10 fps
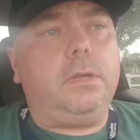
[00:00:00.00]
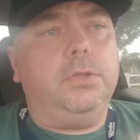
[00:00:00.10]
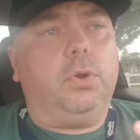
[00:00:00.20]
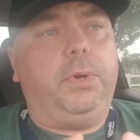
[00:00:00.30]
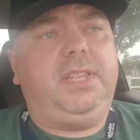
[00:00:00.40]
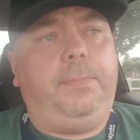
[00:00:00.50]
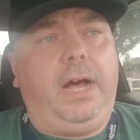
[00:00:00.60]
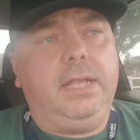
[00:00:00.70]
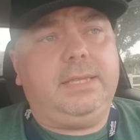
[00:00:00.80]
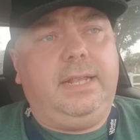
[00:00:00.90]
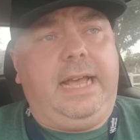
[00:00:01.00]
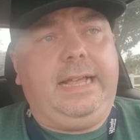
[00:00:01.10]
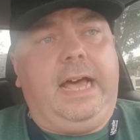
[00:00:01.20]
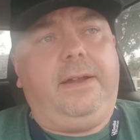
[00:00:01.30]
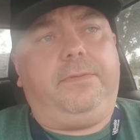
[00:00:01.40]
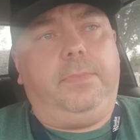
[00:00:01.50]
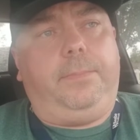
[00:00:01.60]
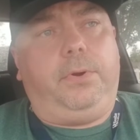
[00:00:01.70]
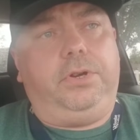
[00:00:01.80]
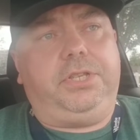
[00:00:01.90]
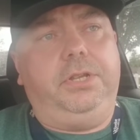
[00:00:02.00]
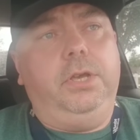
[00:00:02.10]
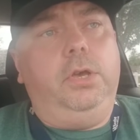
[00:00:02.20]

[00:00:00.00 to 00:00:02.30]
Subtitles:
The response that I got from the person